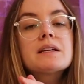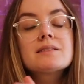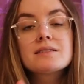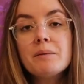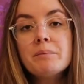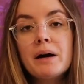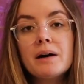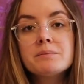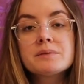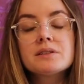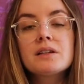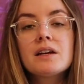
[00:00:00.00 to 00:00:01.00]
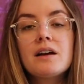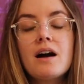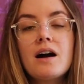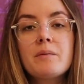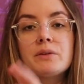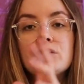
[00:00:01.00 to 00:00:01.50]
Some pumps,
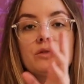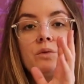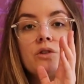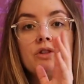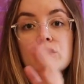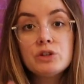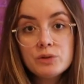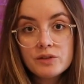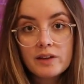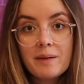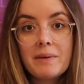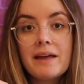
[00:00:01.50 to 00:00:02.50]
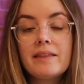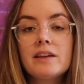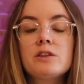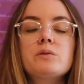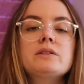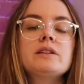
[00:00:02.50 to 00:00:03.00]
you will use them and
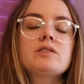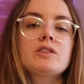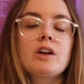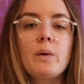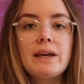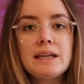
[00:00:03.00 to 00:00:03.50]
then you will need to go